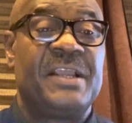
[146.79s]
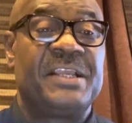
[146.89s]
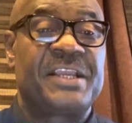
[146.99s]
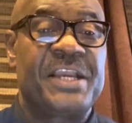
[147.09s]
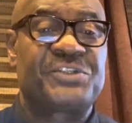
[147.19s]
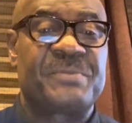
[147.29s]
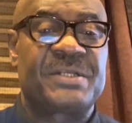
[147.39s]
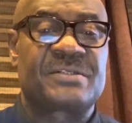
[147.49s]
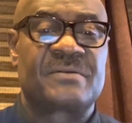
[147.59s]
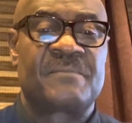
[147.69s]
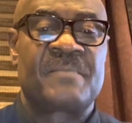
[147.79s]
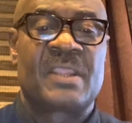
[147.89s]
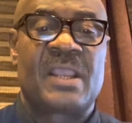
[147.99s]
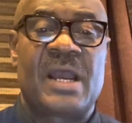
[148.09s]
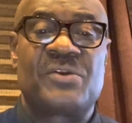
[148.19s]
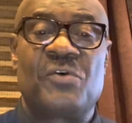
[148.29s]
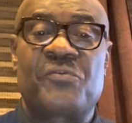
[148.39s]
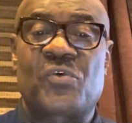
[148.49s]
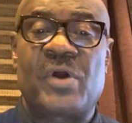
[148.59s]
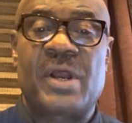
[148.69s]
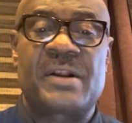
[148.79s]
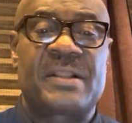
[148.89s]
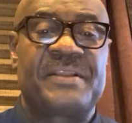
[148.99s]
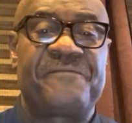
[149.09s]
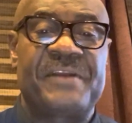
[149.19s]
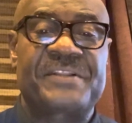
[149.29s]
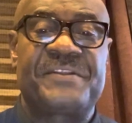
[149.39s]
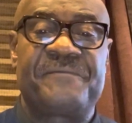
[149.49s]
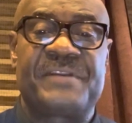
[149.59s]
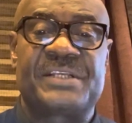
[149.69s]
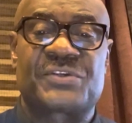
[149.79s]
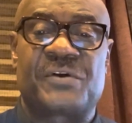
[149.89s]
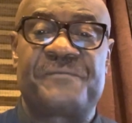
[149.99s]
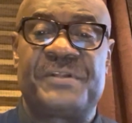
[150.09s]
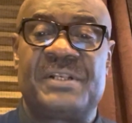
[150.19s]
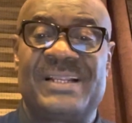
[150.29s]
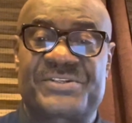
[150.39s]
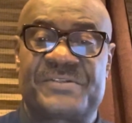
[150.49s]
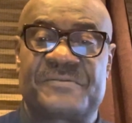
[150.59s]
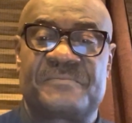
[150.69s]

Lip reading: engagement and overall effectiveness of the lesson.